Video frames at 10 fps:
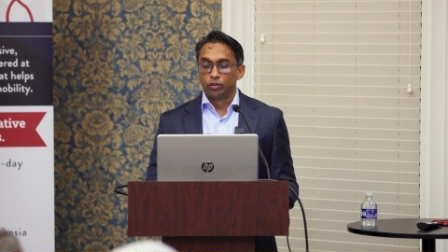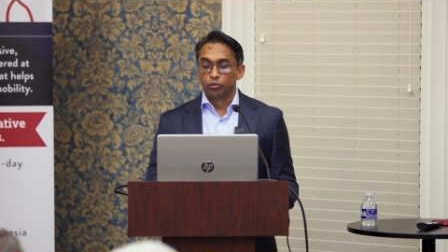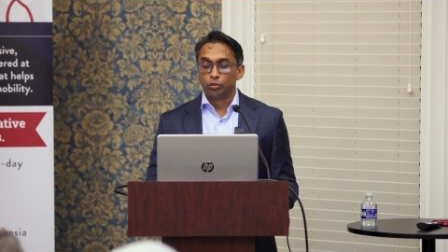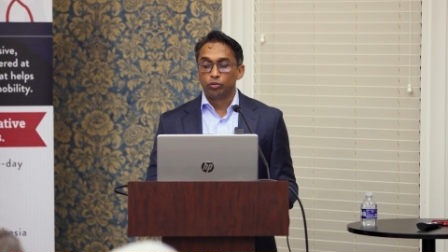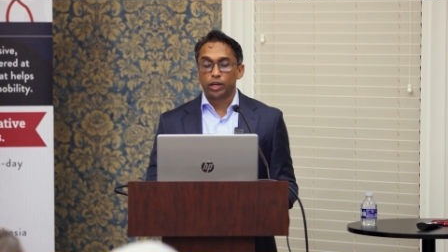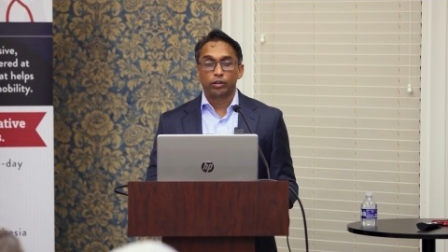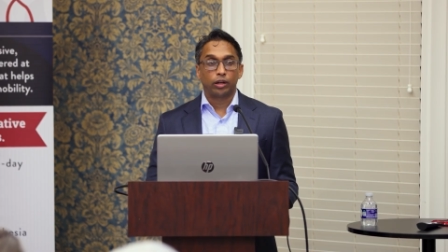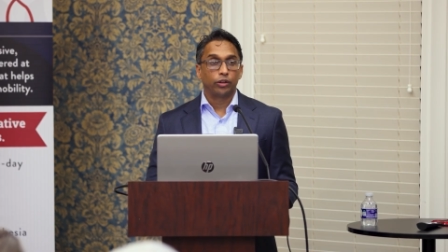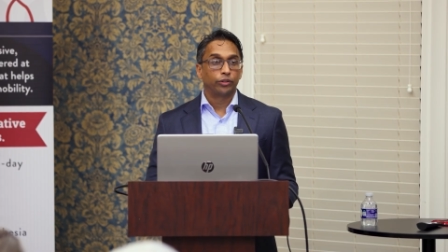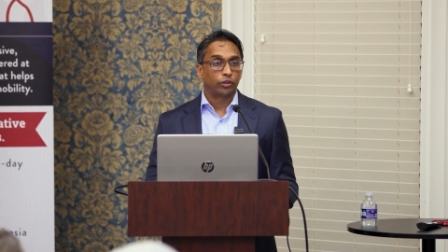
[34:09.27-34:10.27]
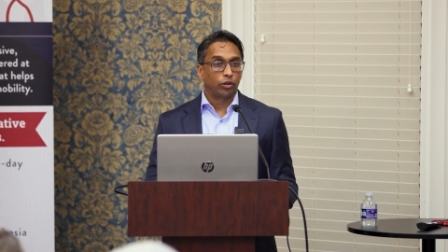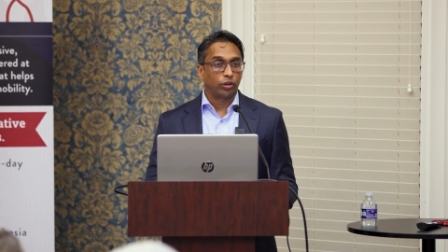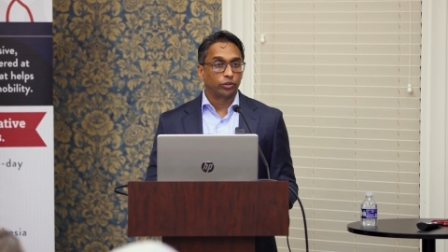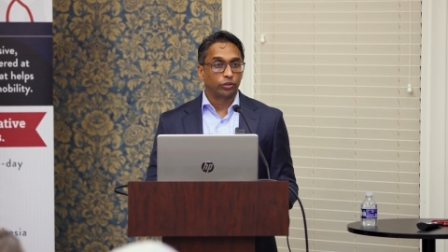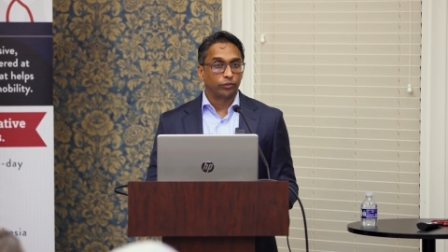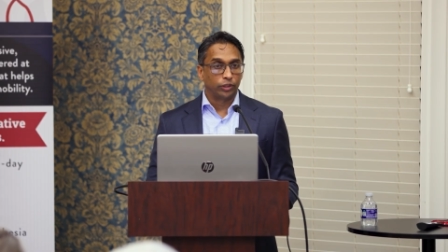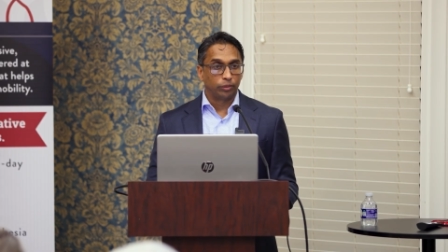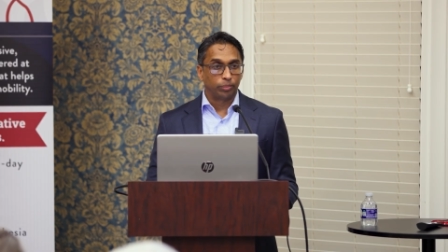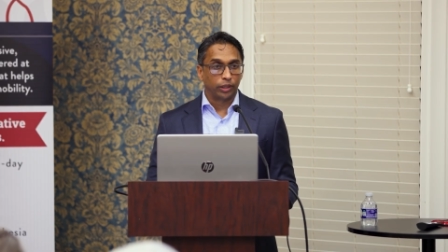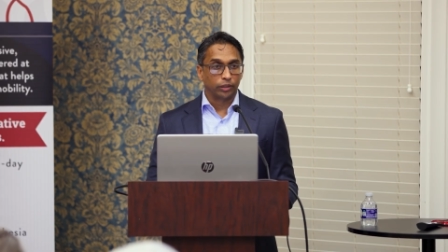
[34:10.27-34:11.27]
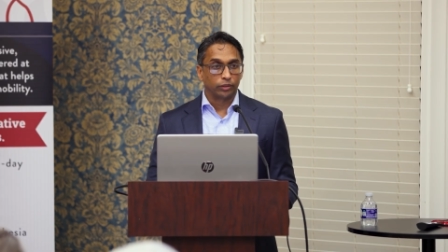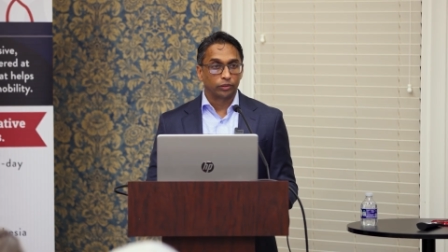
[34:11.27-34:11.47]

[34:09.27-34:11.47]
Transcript: Rule out other causes of knee pain.